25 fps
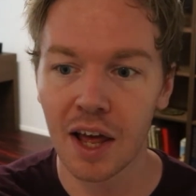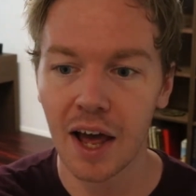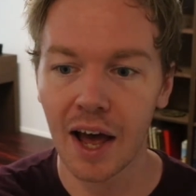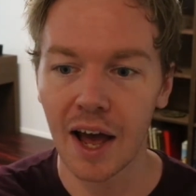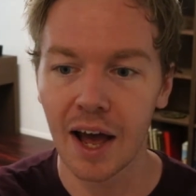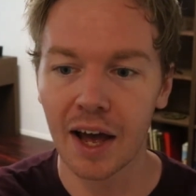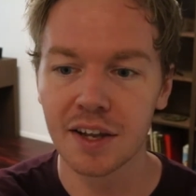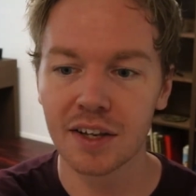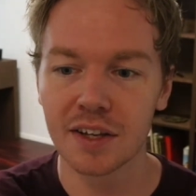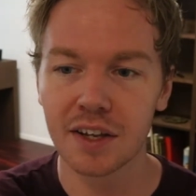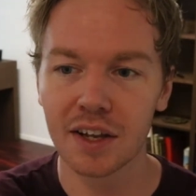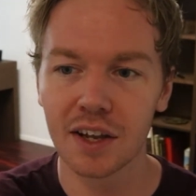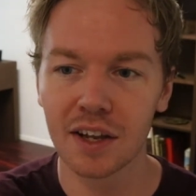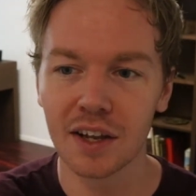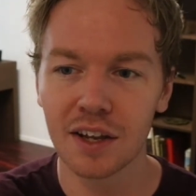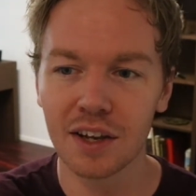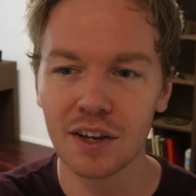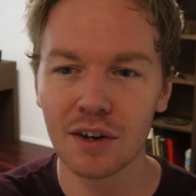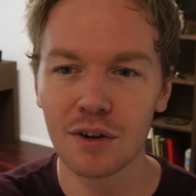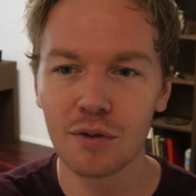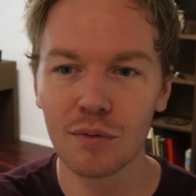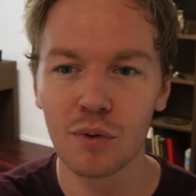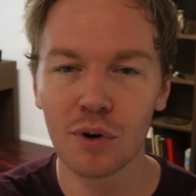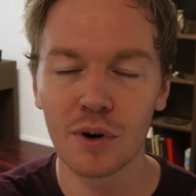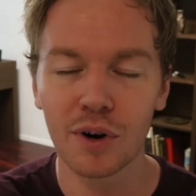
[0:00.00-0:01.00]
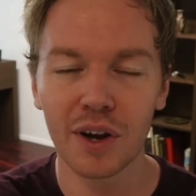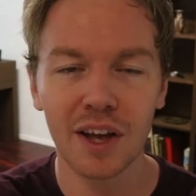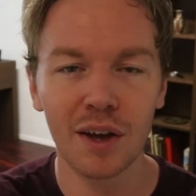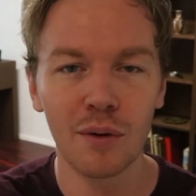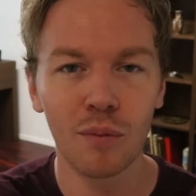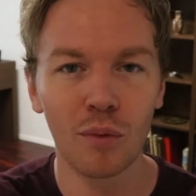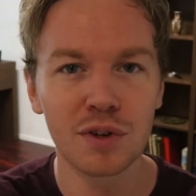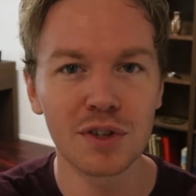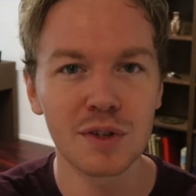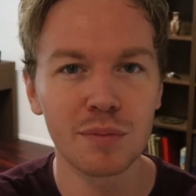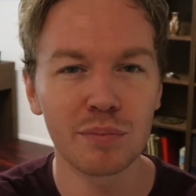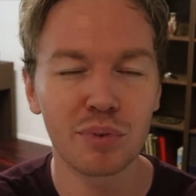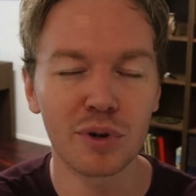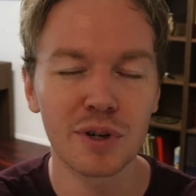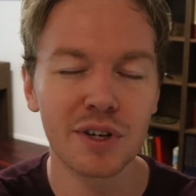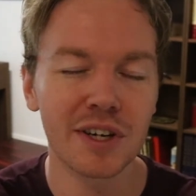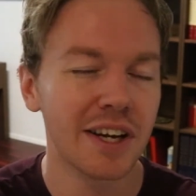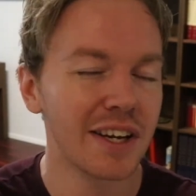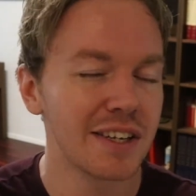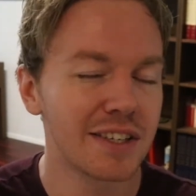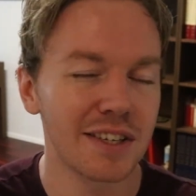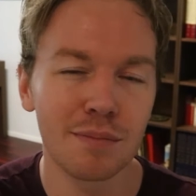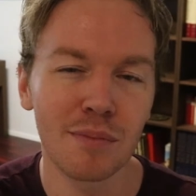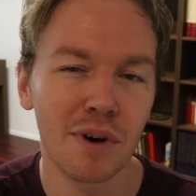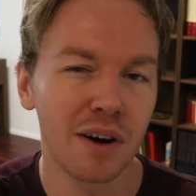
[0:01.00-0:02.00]
And you know what? It wasn't
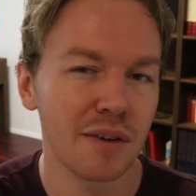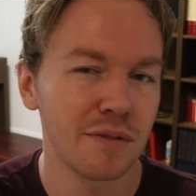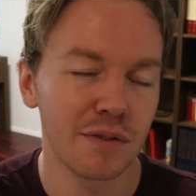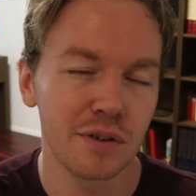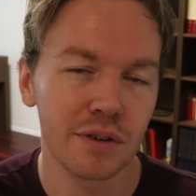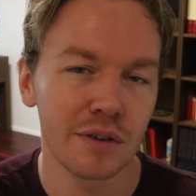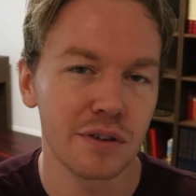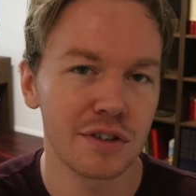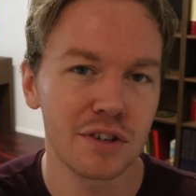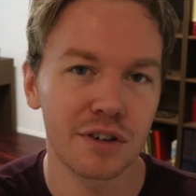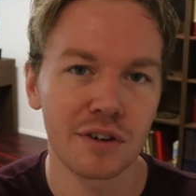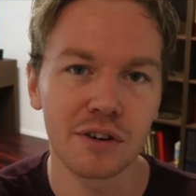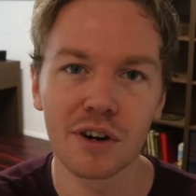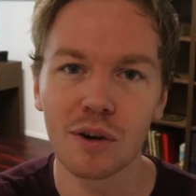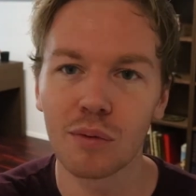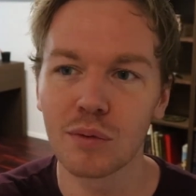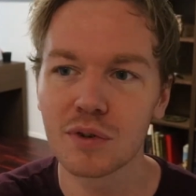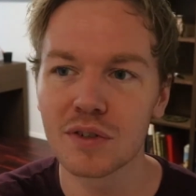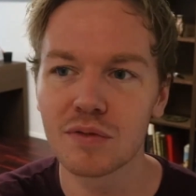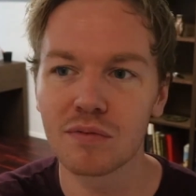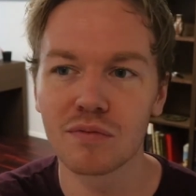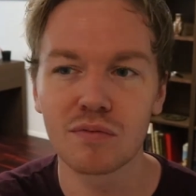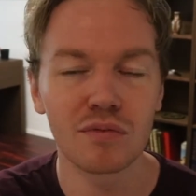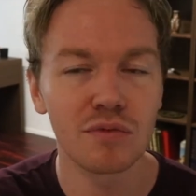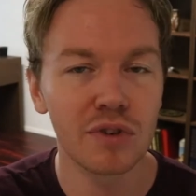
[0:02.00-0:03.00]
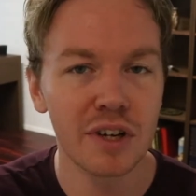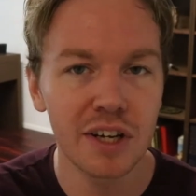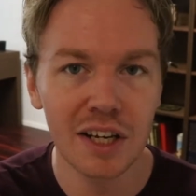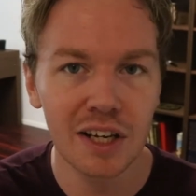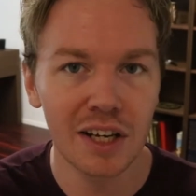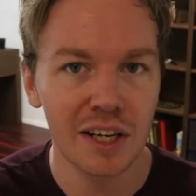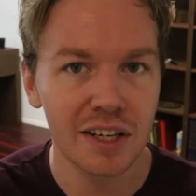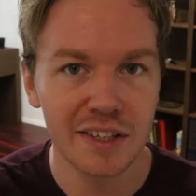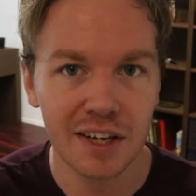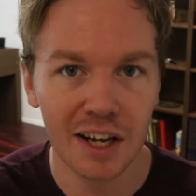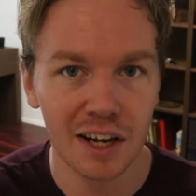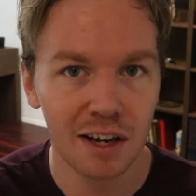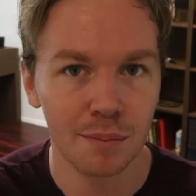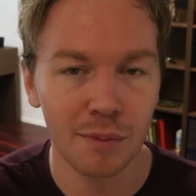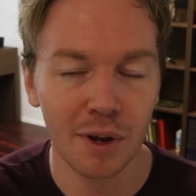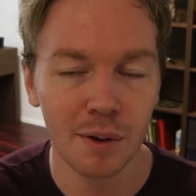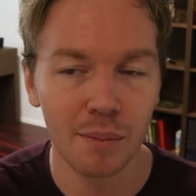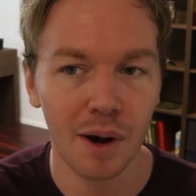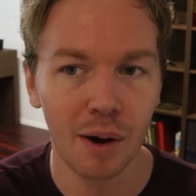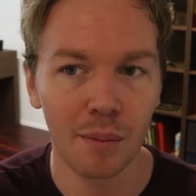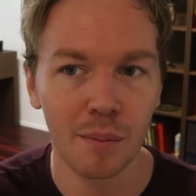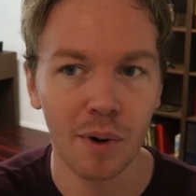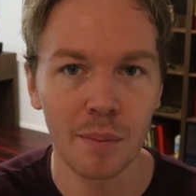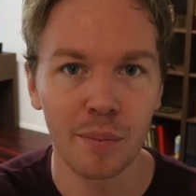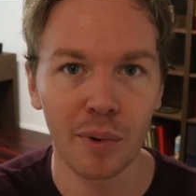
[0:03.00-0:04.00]
predicting my future. It wasn't really telling me
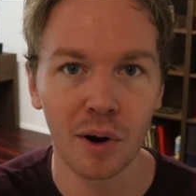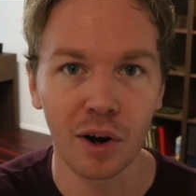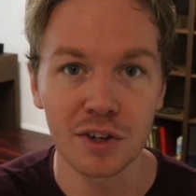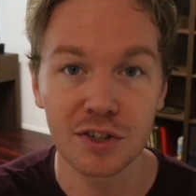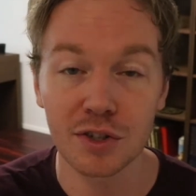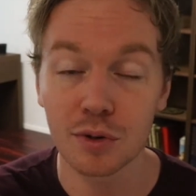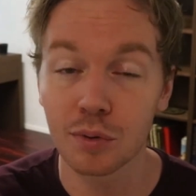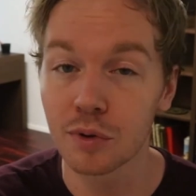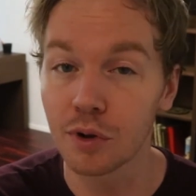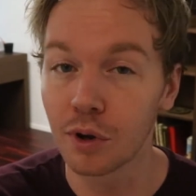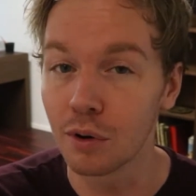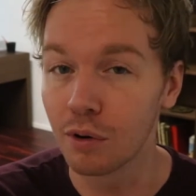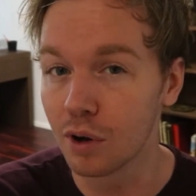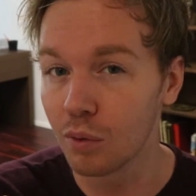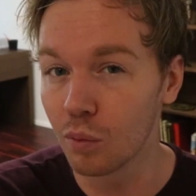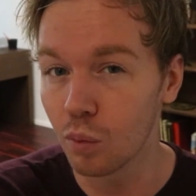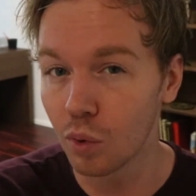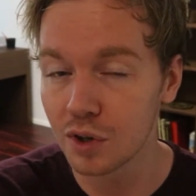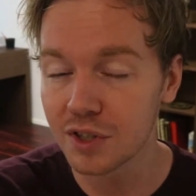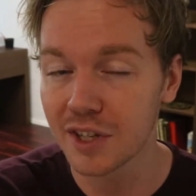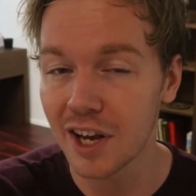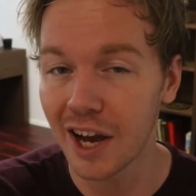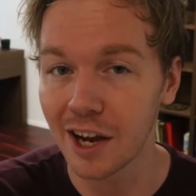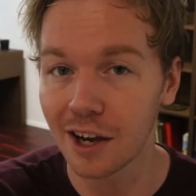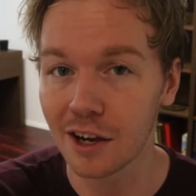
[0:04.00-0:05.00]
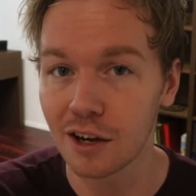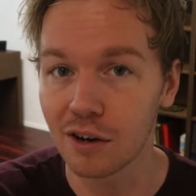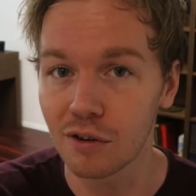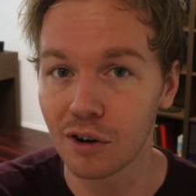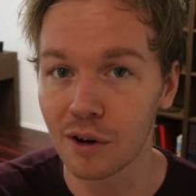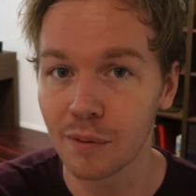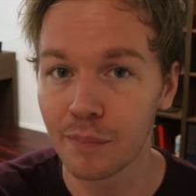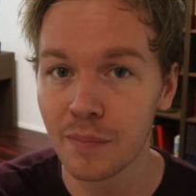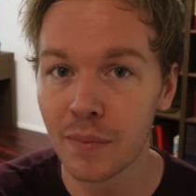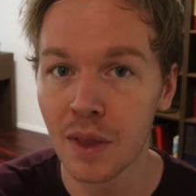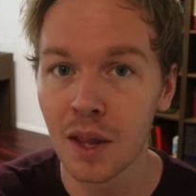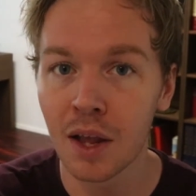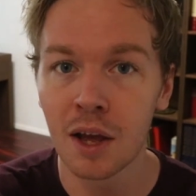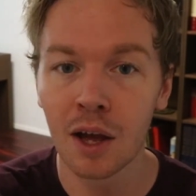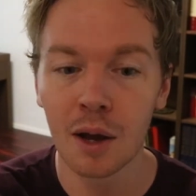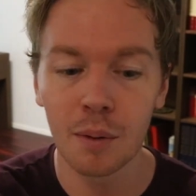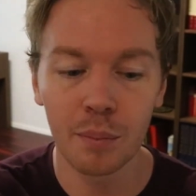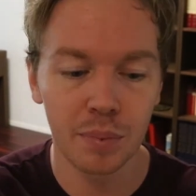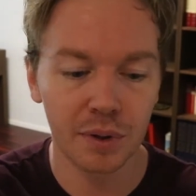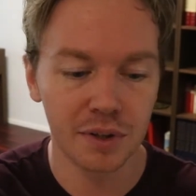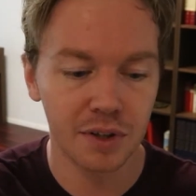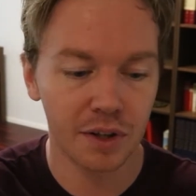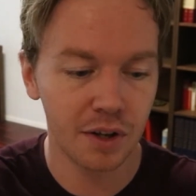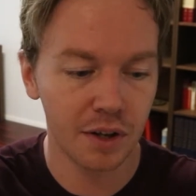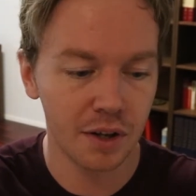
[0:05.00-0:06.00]
about my past, although it was accurate.
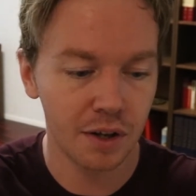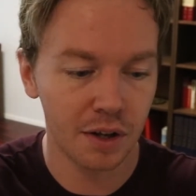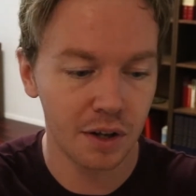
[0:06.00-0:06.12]
But